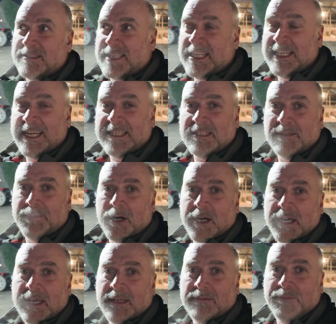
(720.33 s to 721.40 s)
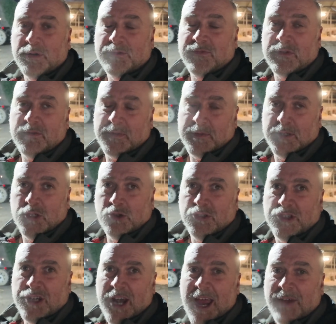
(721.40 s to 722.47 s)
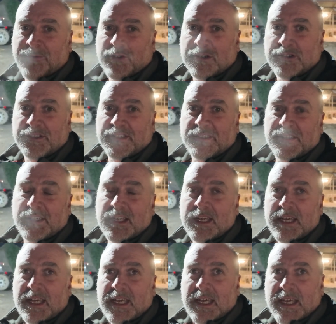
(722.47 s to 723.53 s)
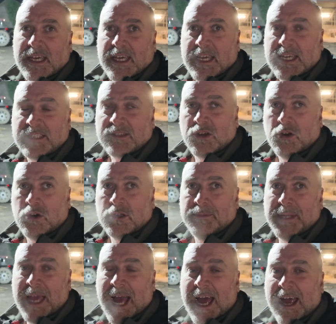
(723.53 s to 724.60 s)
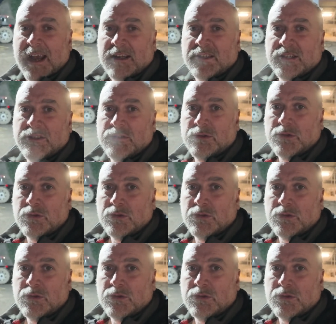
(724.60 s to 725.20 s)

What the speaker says: still get you by, but for producing your heifers, it's going to be hard to